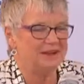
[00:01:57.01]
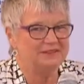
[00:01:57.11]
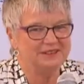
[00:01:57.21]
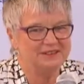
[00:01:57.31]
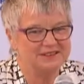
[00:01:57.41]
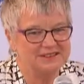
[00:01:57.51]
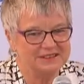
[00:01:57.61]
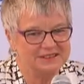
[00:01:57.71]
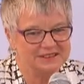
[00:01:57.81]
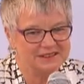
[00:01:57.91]
at hand
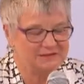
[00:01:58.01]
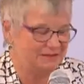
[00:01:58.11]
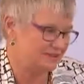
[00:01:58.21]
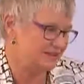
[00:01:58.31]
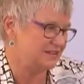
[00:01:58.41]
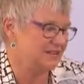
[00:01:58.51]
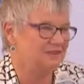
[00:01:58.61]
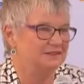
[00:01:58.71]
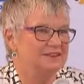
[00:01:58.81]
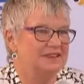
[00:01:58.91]
to assist during the
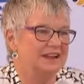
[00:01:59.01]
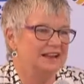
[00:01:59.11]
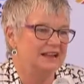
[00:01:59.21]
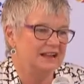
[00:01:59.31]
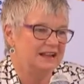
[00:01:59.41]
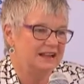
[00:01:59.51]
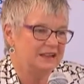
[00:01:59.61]
Leaders' Summit.